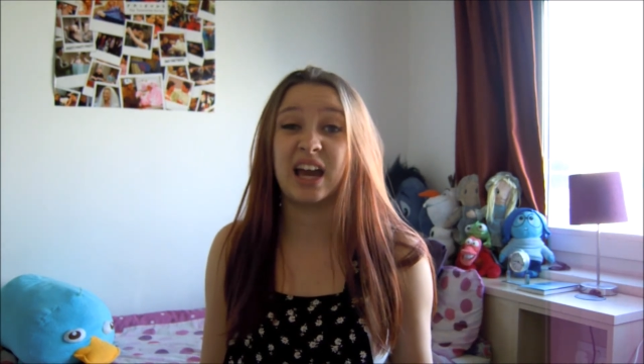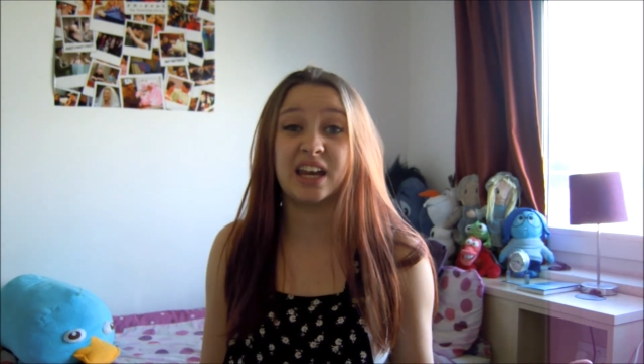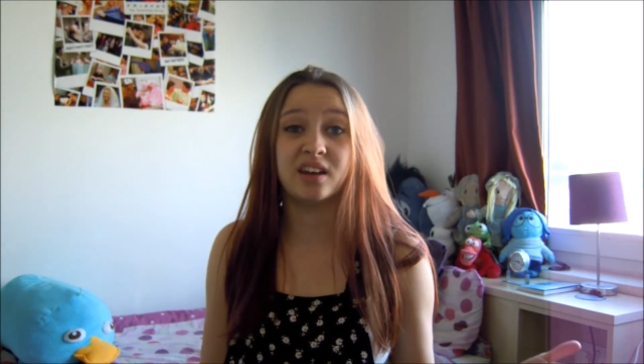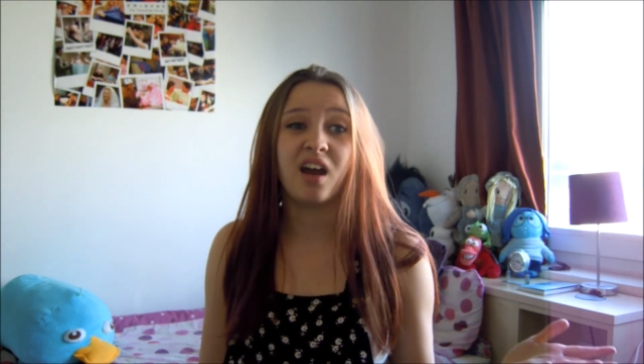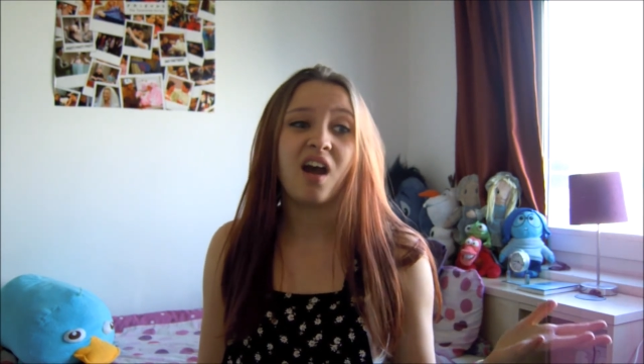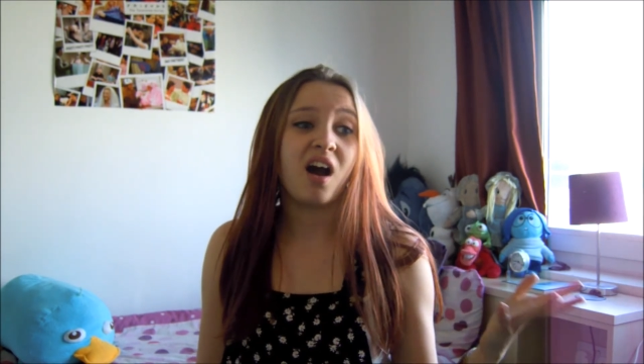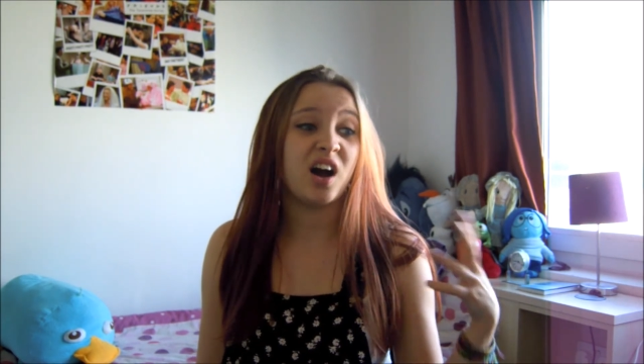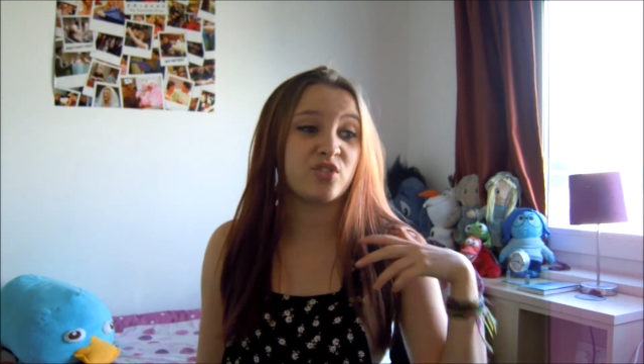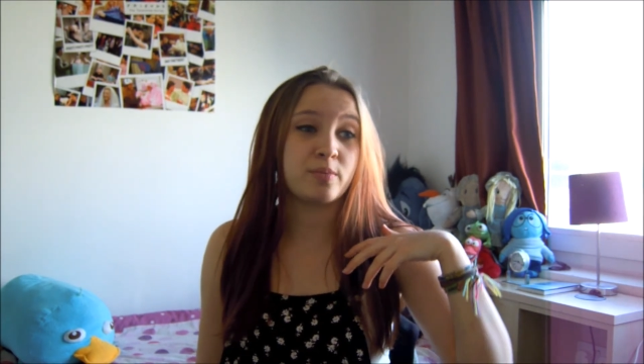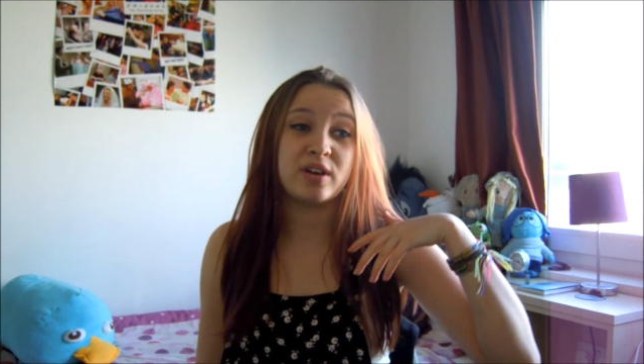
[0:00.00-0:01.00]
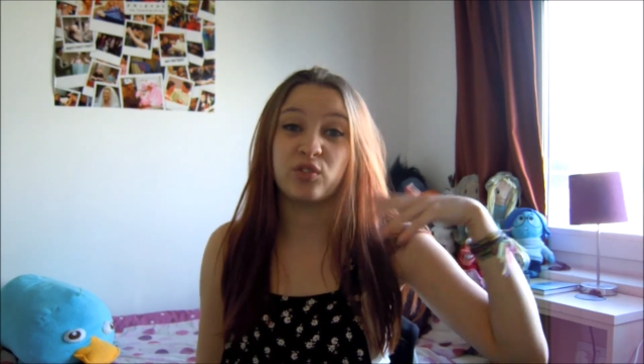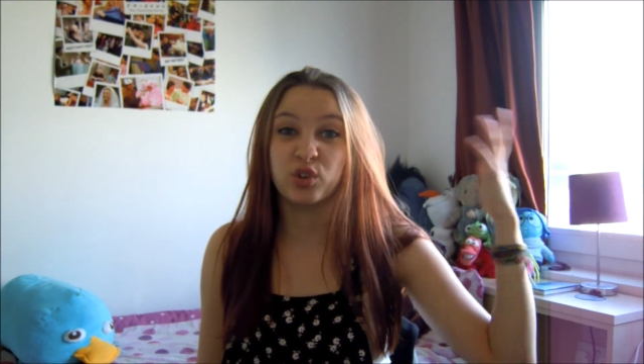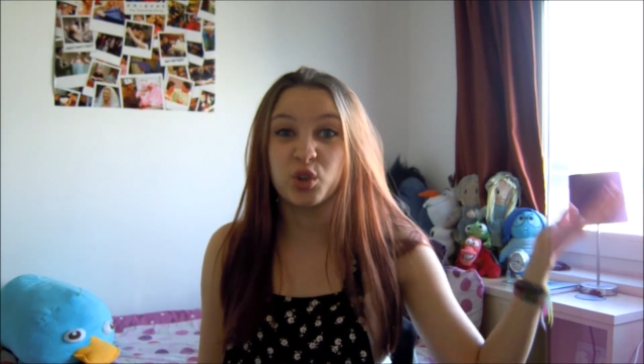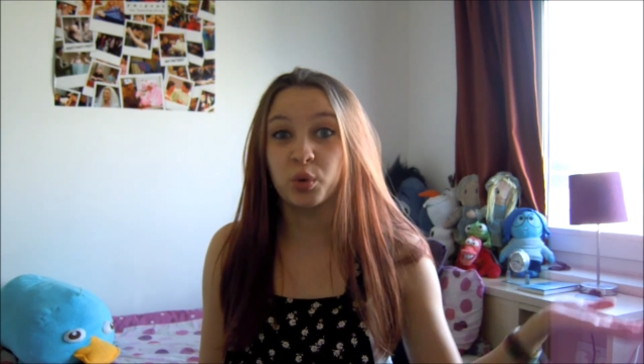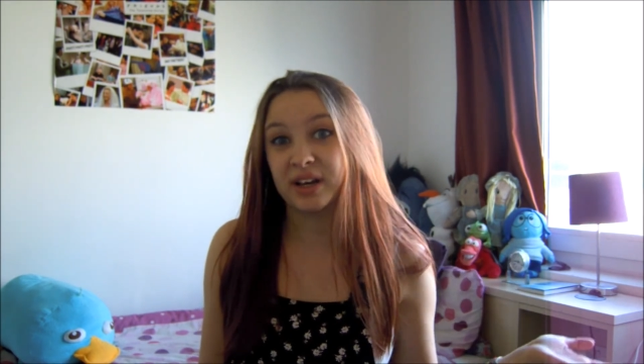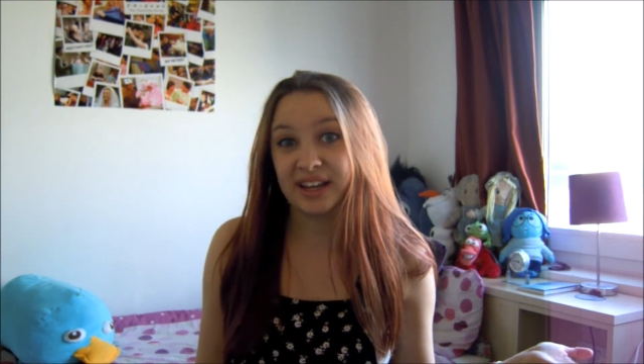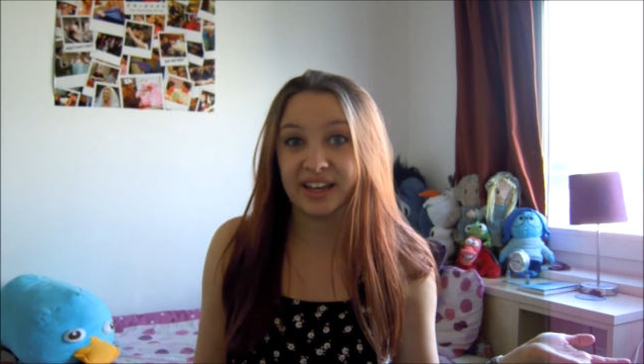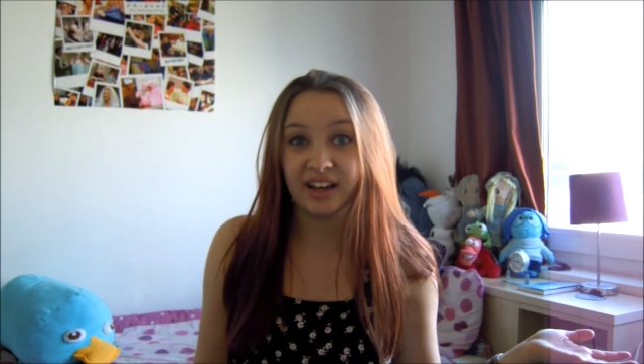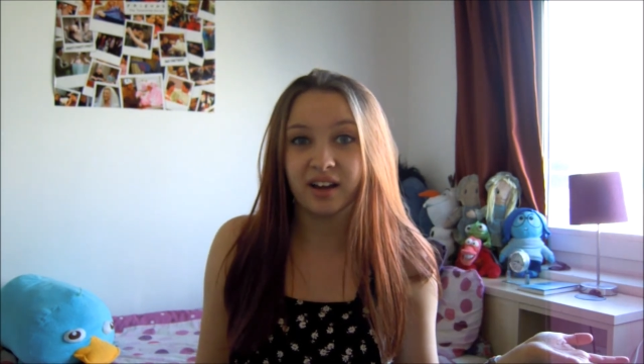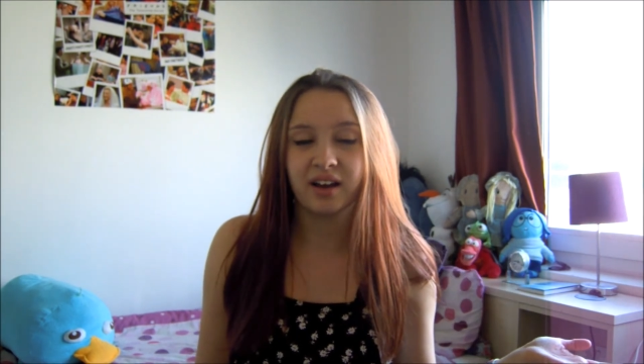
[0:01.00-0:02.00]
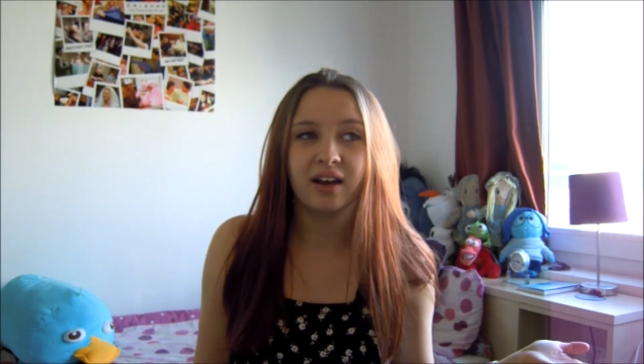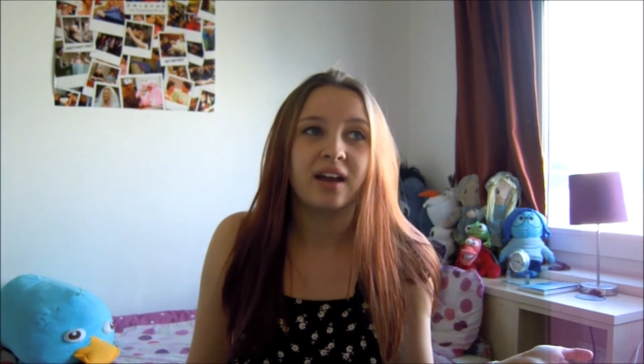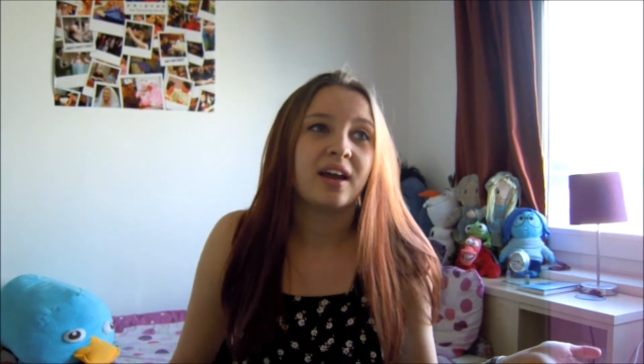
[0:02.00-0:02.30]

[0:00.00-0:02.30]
and after a bit of googling